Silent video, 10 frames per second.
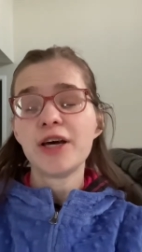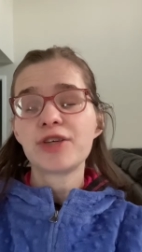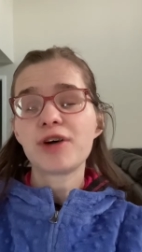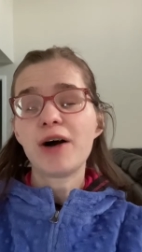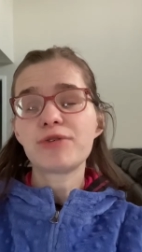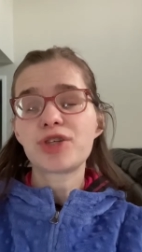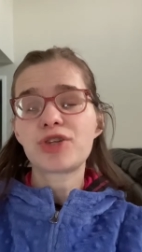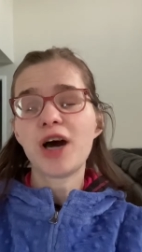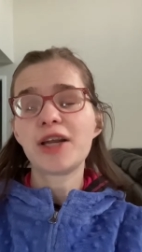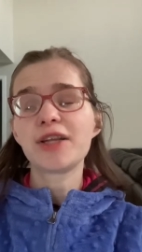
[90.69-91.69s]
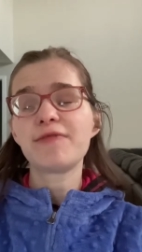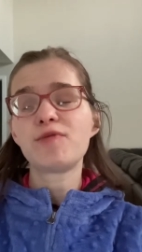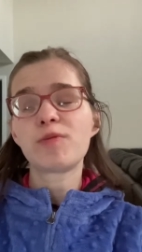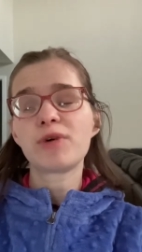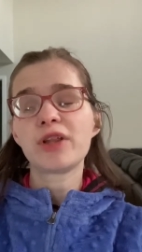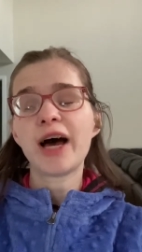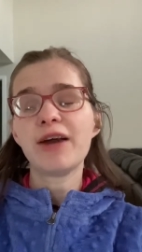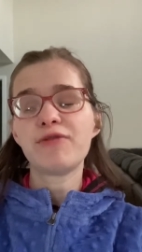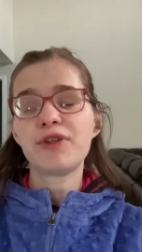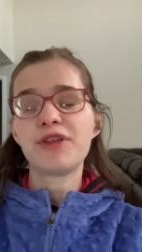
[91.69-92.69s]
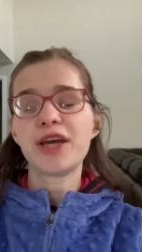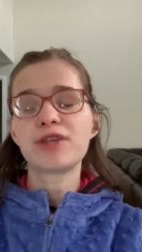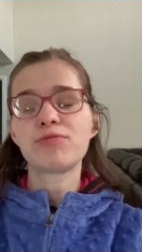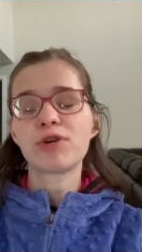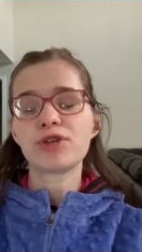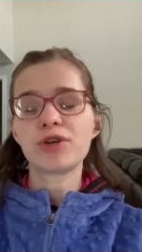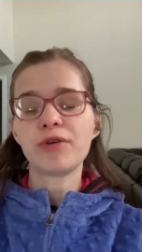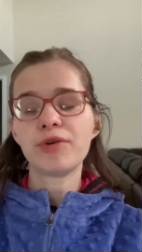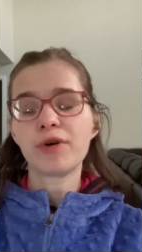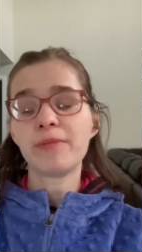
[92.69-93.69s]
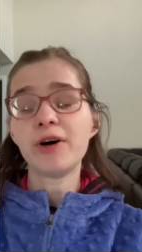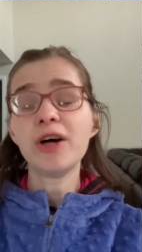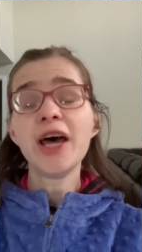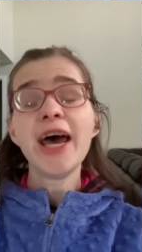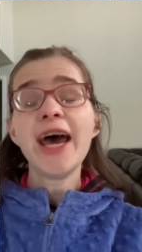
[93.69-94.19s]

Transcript: So I was just trying to live normal life when things weren't so normal.